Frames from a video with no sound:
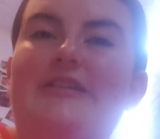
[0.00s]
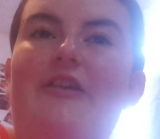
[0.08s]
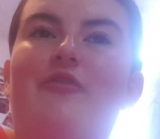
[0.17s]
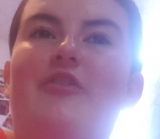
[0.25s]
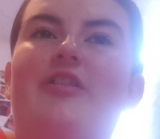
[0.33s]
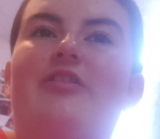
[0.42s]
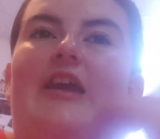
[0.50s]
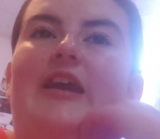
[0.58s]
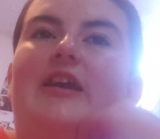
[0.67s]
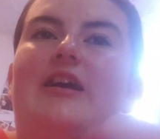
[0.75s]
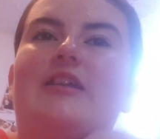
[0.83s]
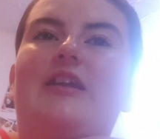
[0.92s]
different
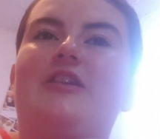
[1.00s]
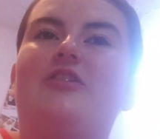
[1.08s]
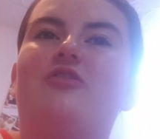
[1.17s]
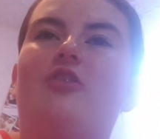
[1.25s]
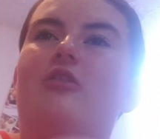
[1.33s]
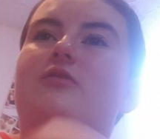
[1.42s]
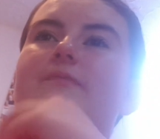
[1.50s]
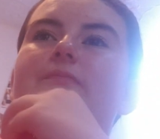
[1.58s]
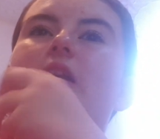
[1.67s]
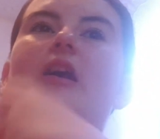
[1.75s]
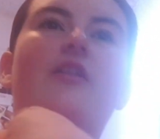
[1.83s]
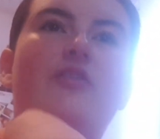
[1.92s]
thing, and I just thought
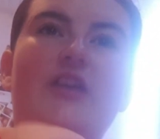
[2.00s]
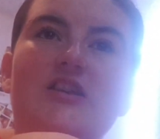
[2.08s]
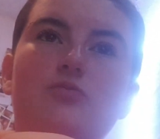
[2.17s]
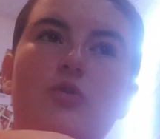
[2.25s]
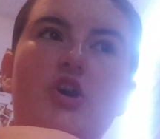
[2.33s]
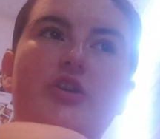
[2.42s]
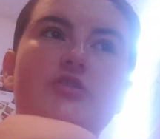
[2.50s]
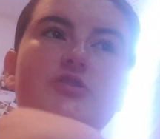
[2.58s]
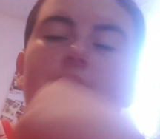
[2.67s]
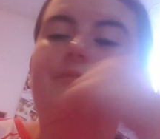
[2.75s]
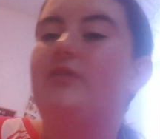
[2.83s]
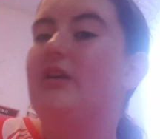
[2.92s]
this
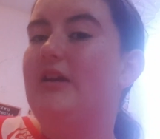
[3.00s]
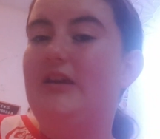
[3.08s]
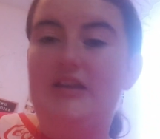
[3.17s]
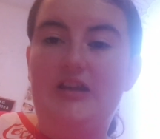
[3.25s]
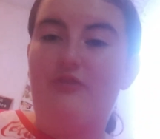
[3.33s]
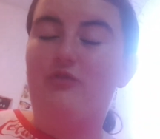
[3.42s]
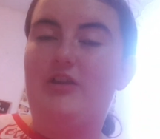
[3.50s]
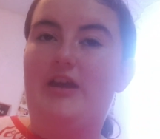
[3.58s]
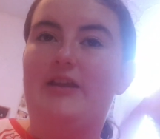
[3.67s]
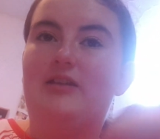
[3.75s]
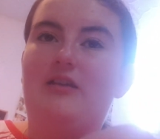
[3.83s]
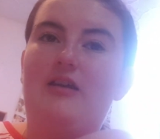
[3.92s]
works. He loves
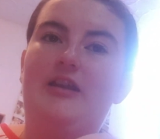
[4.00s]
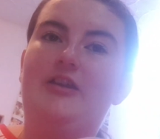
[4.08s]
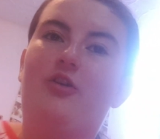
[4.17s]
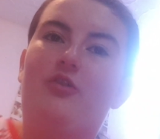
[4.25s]
it, and he